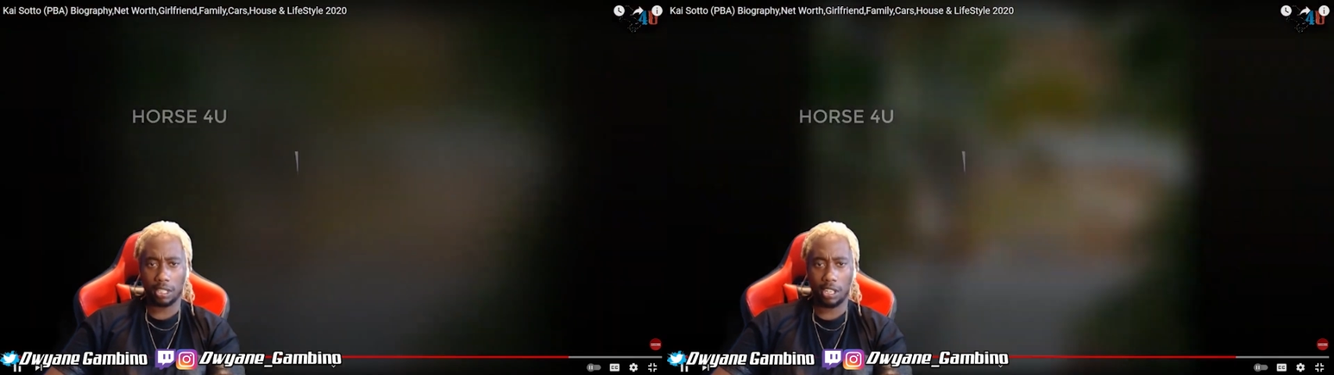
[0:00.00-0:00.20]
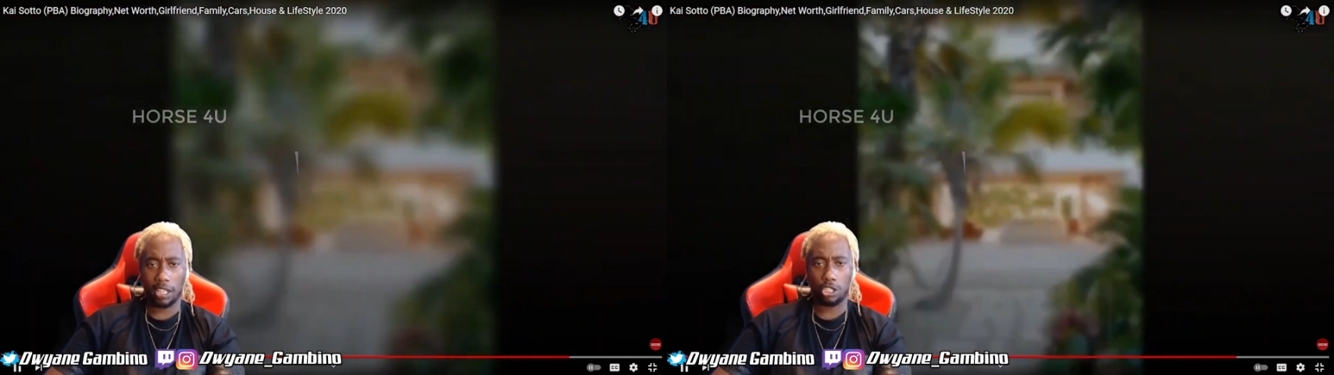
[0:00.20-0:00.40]

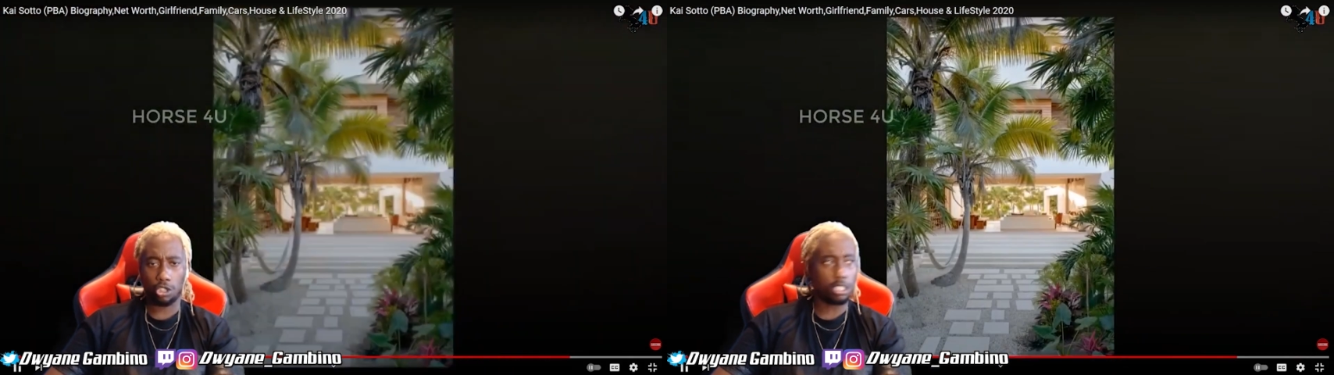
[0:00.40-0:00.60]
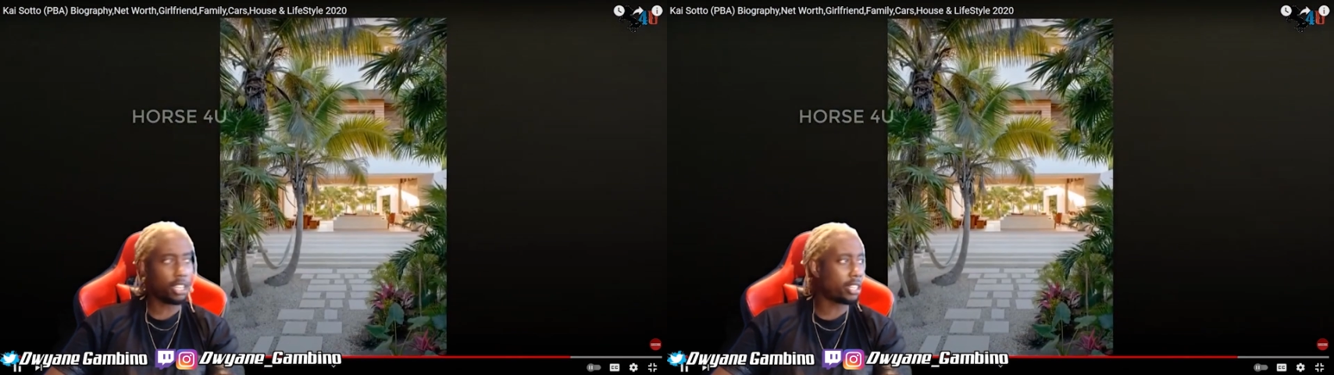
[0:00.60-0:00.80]
its
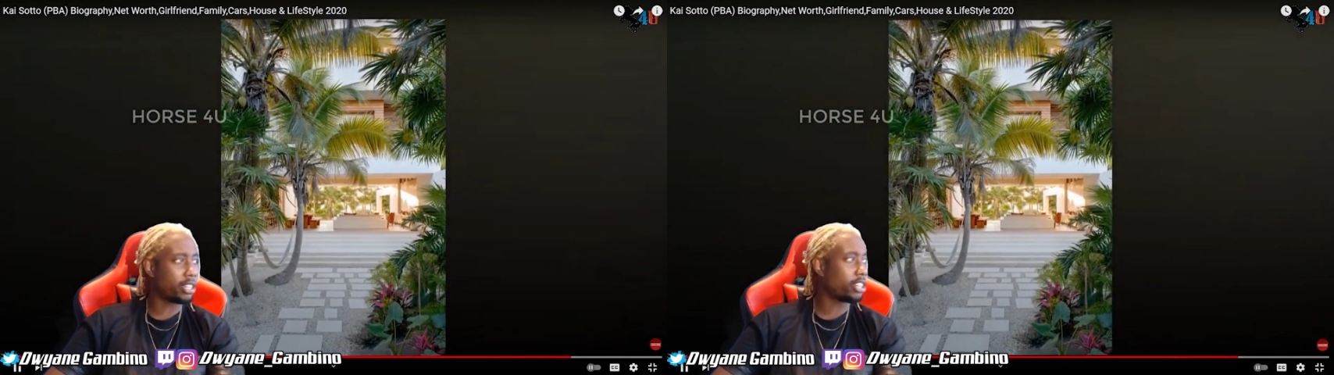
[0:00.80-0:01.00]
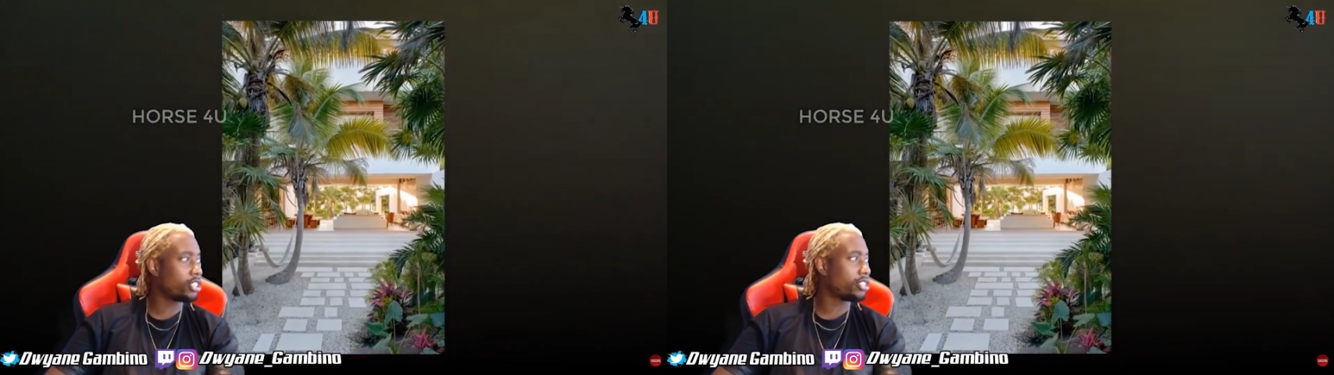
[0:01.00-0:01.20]
rooftop
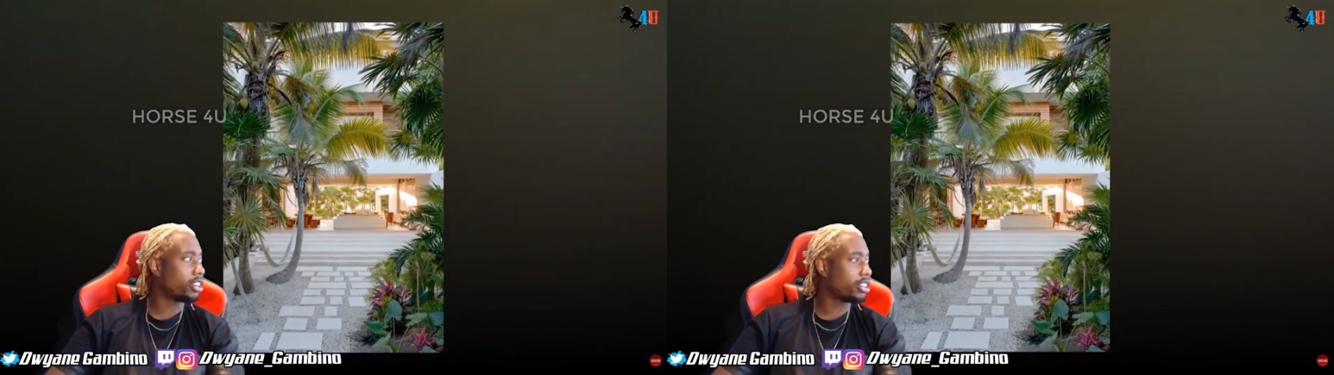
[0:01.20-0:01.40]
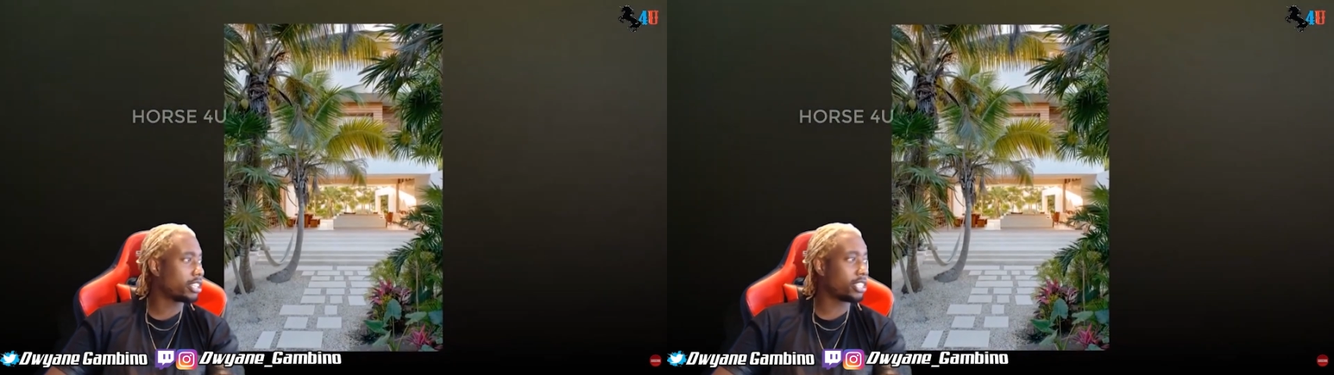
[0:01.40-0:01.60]

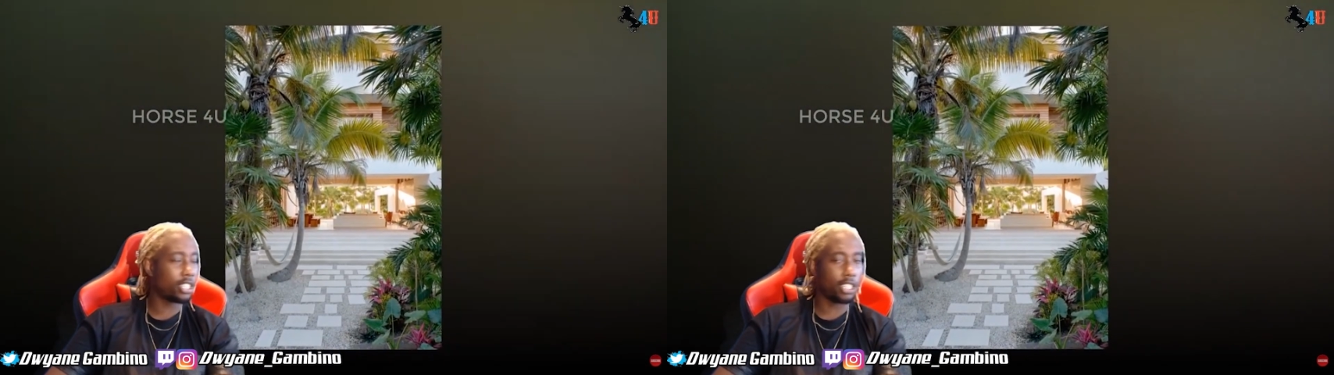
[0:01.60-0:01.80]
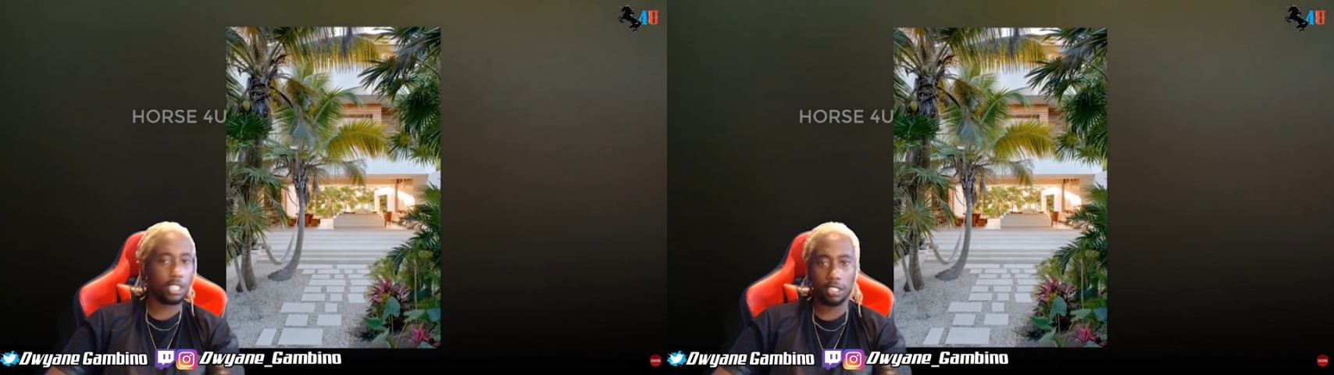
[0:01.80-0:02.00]
terrace
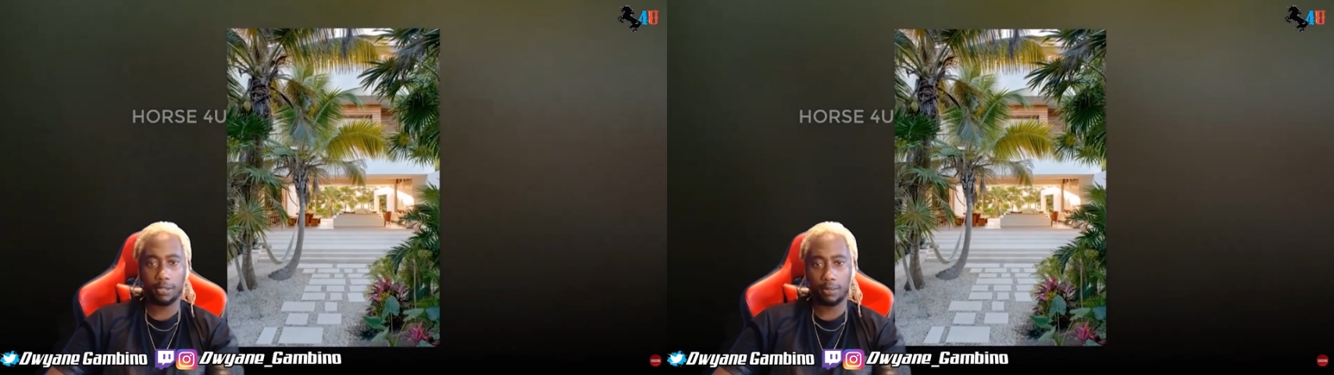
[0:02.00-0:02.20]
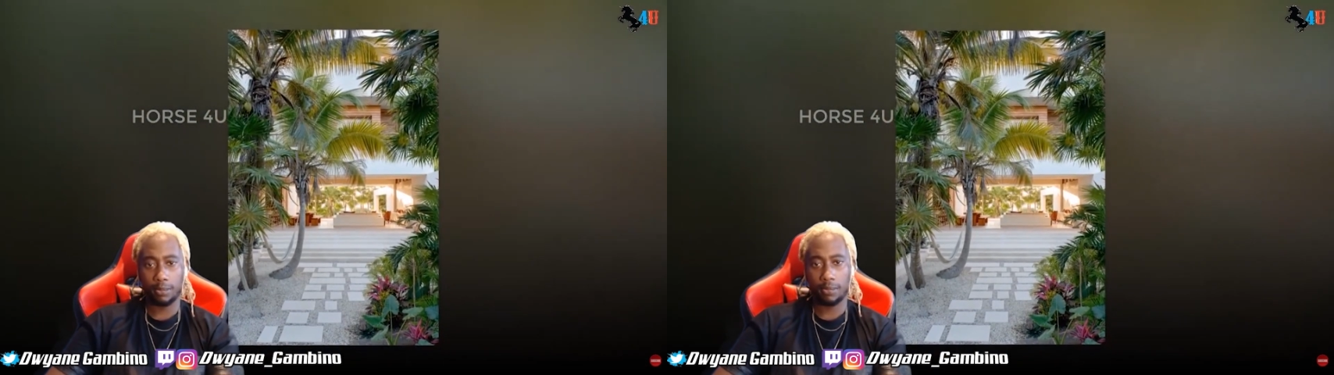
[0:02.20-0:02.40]
and
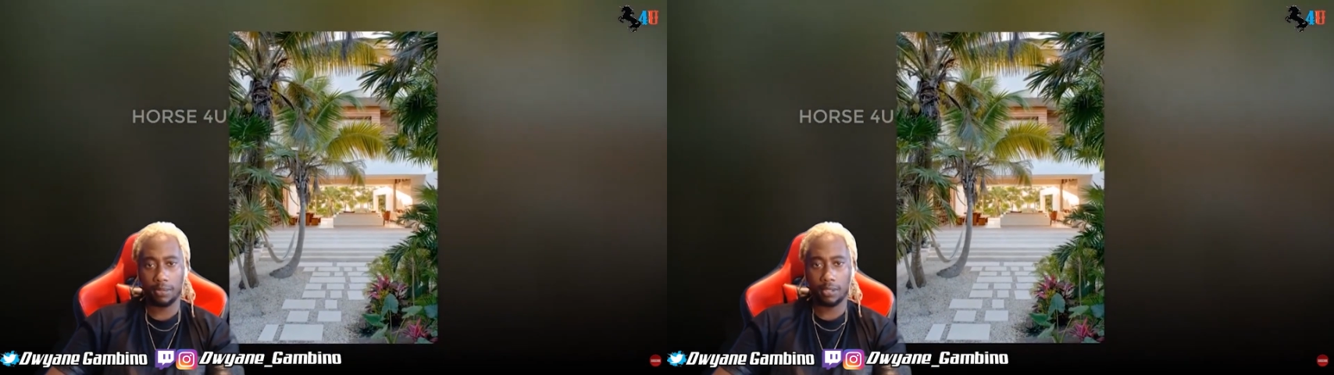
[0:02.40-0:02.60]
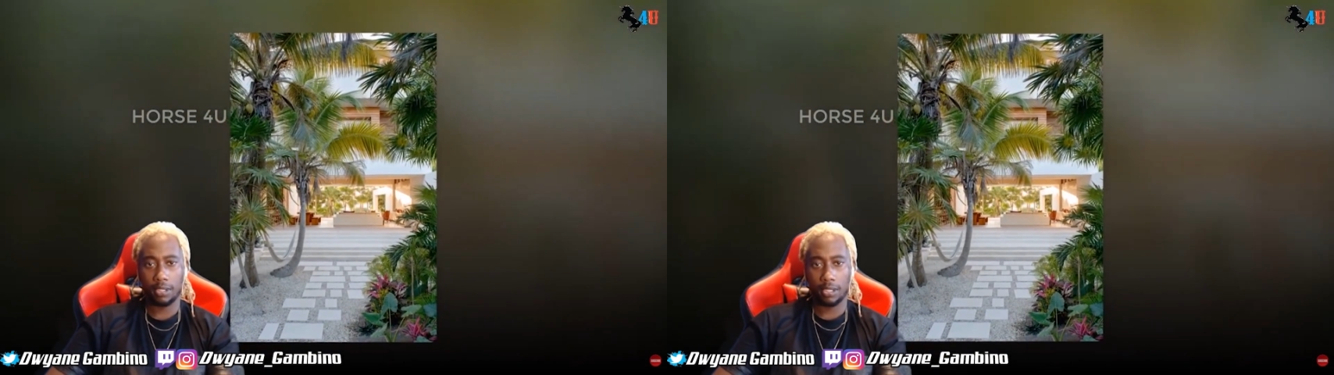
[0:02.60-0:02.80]
collect
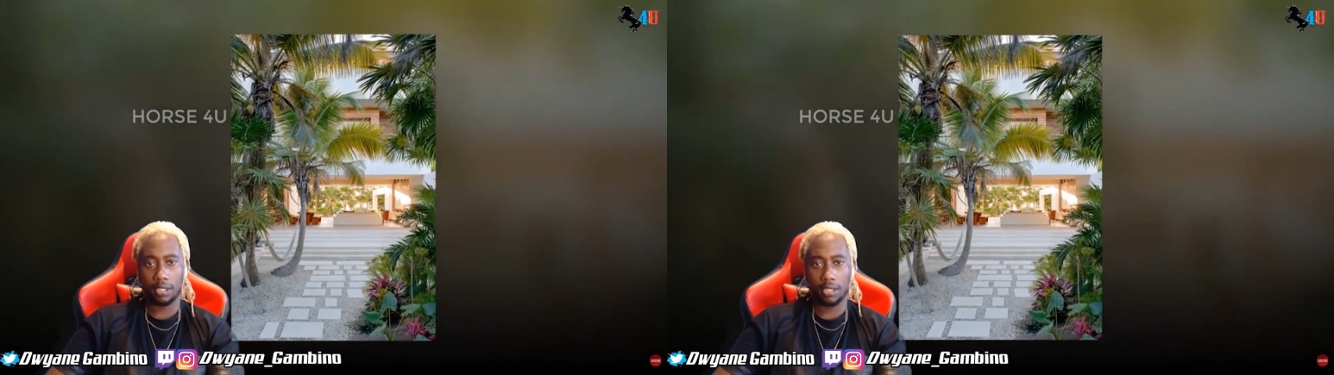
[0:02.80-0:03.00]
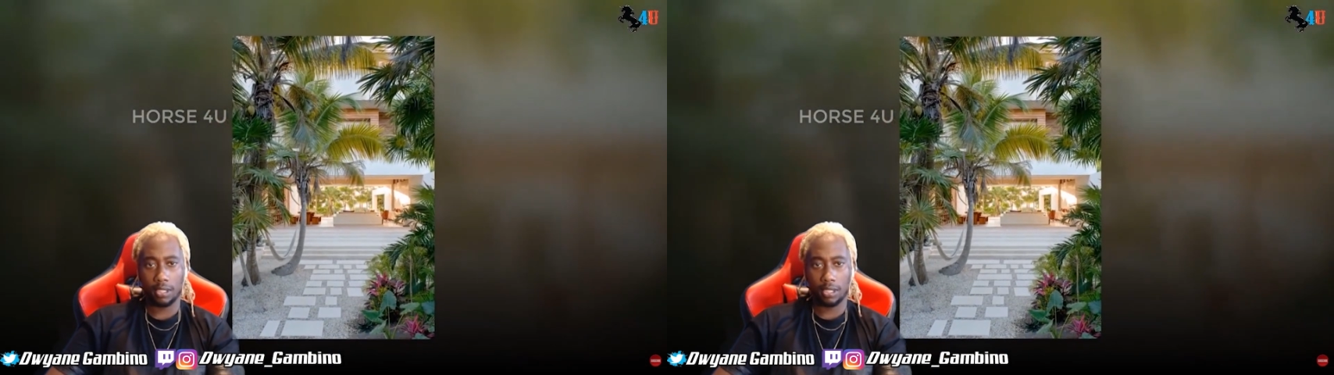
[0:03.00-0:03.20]

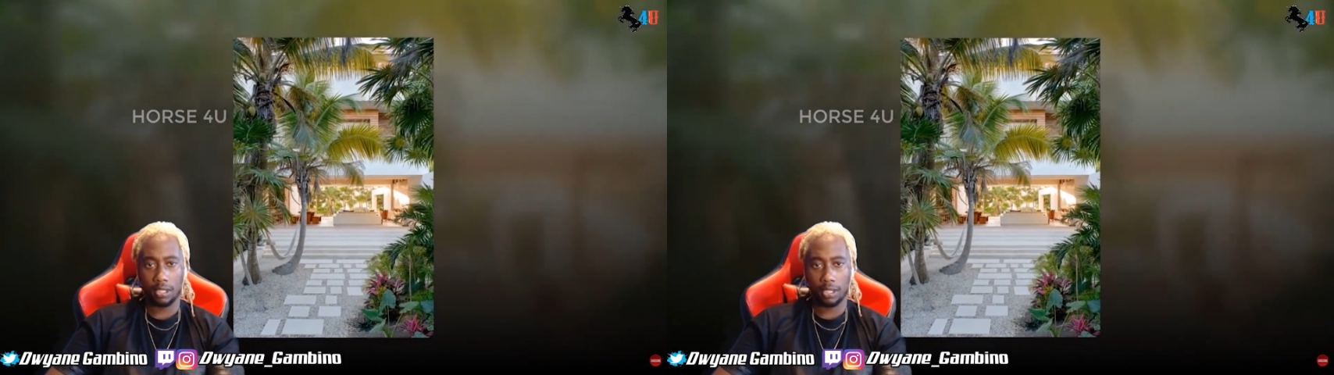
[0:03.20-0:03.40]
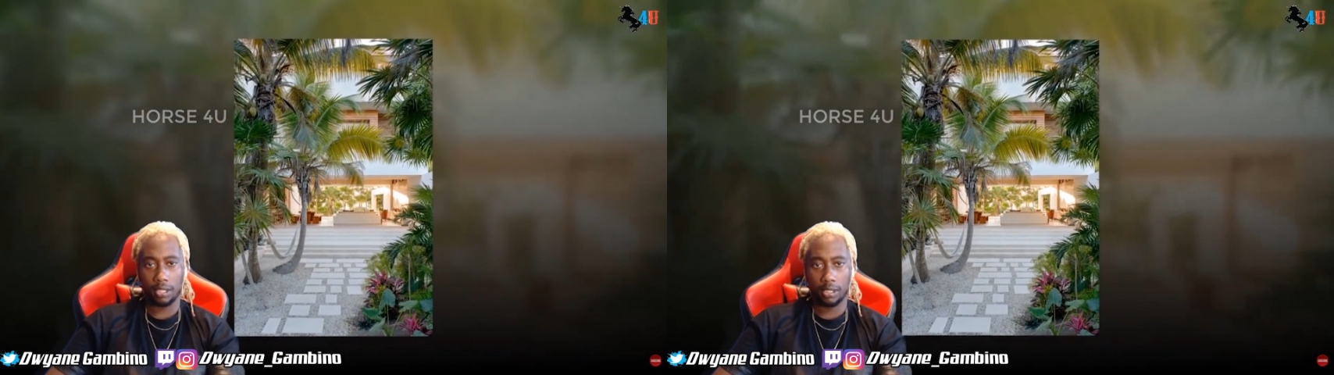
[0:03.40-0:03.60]
rainwater
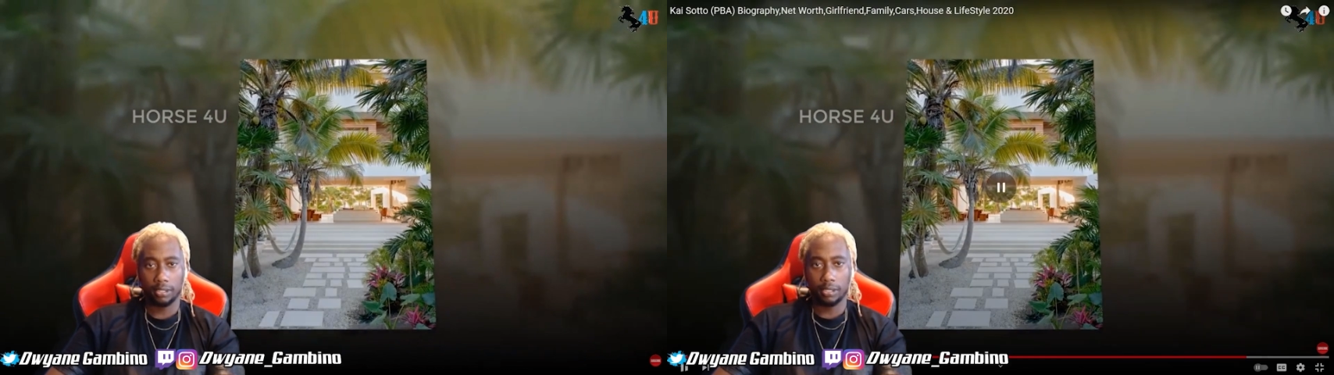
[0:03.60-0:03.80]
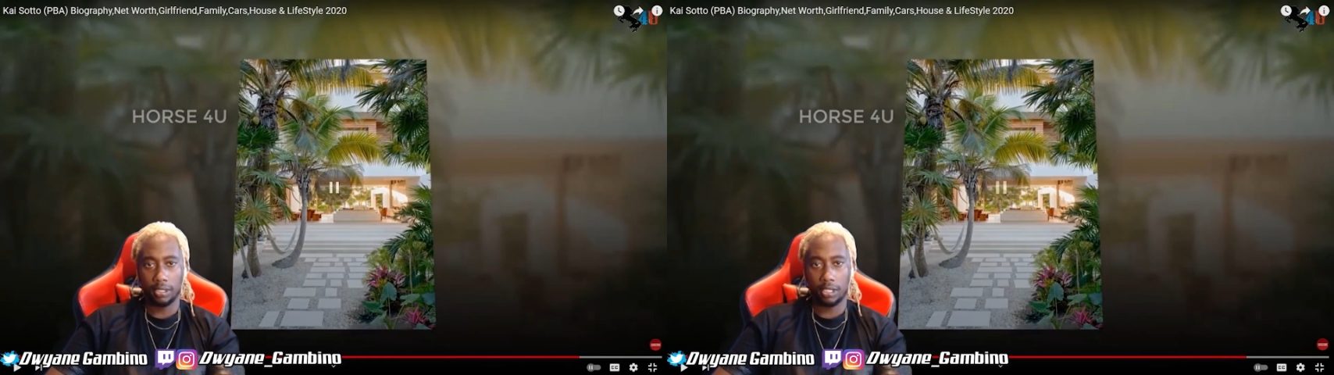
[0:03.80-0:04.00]
that is